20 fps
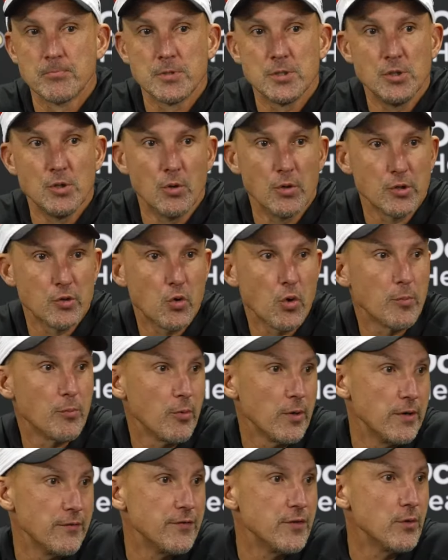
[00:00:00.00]
you know,
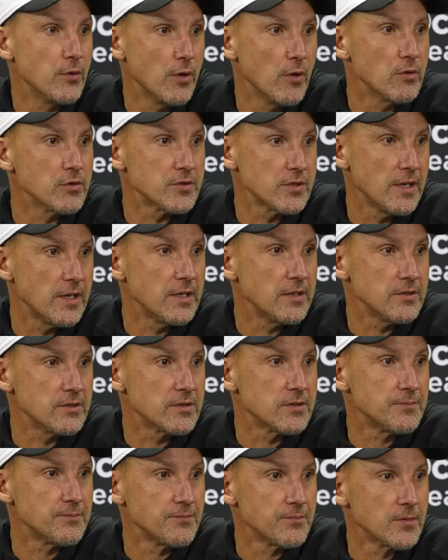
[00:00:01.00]
incorporate a few of those
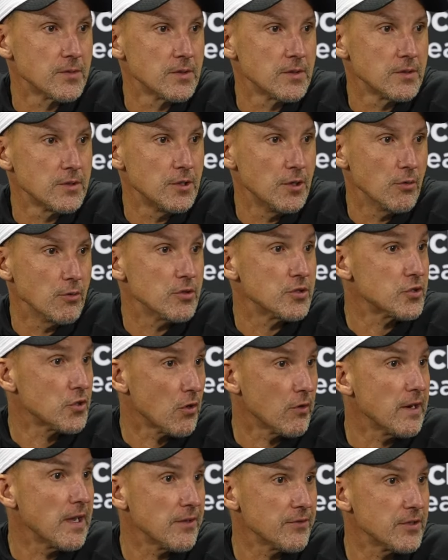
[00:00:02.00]
things, you know, to
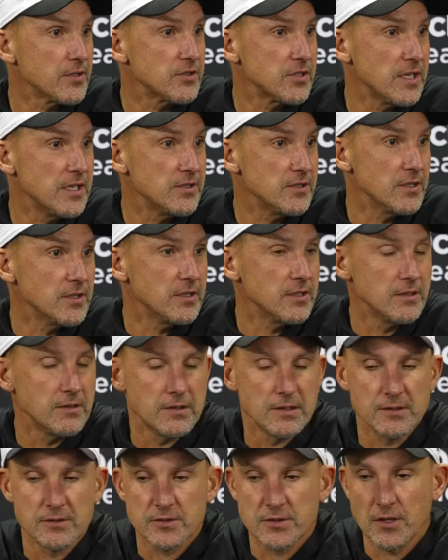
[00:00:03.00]
start out the season.
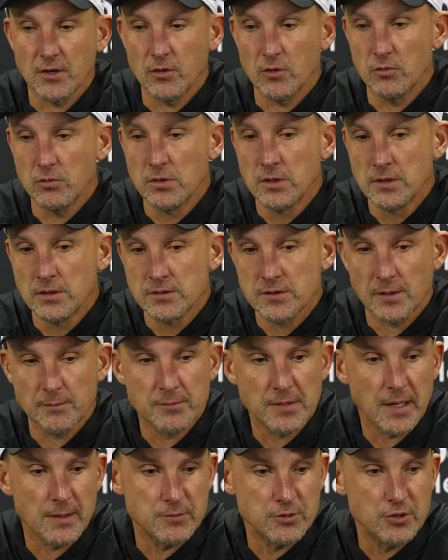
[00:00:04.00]
And, and so
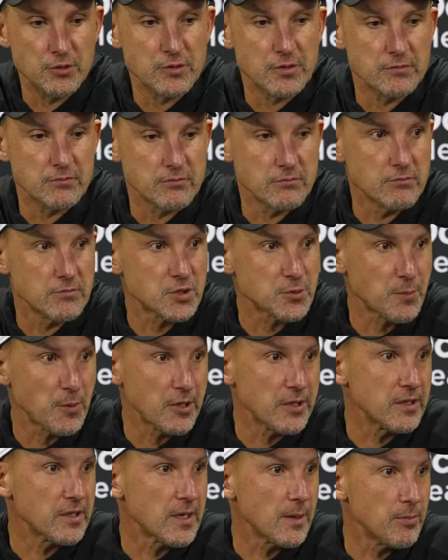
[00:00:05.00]
sometimes you can
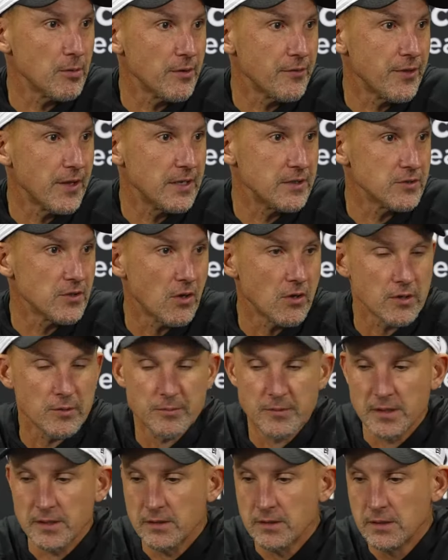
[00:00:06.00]
spring a couple of things on
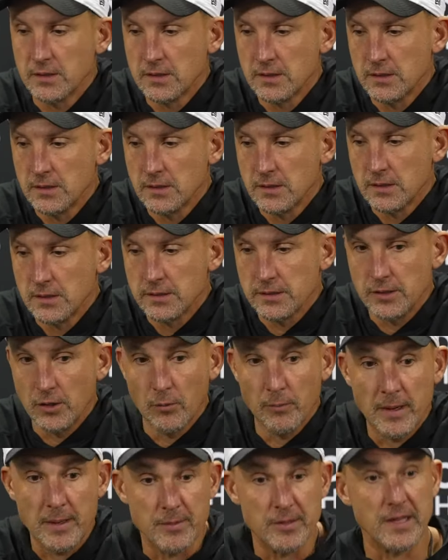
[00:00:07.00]
them that, you
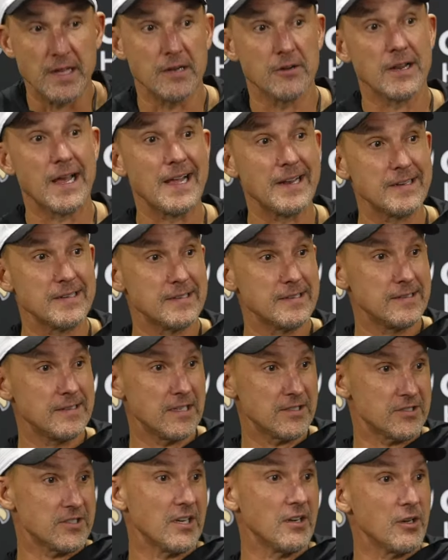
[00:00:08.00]
know, maybe they are not
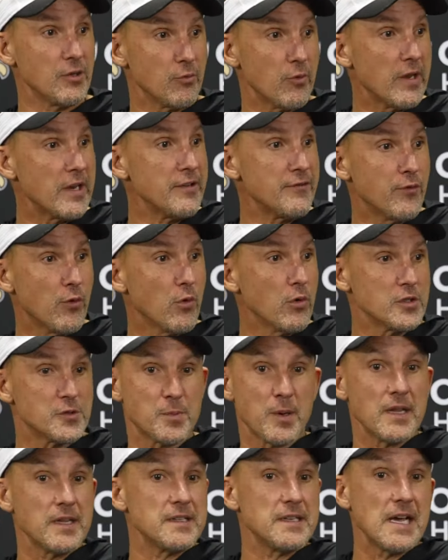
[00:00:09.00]
necessarily ready for. It's
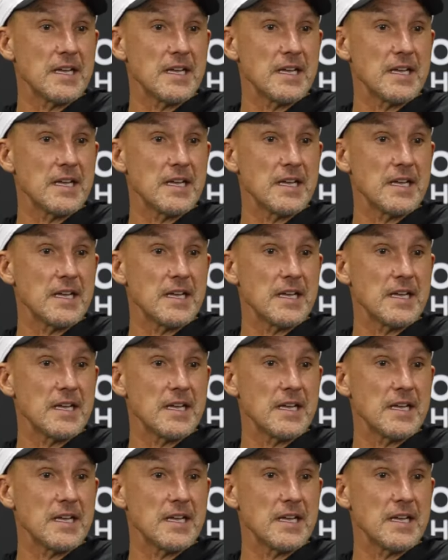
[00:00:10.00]
probably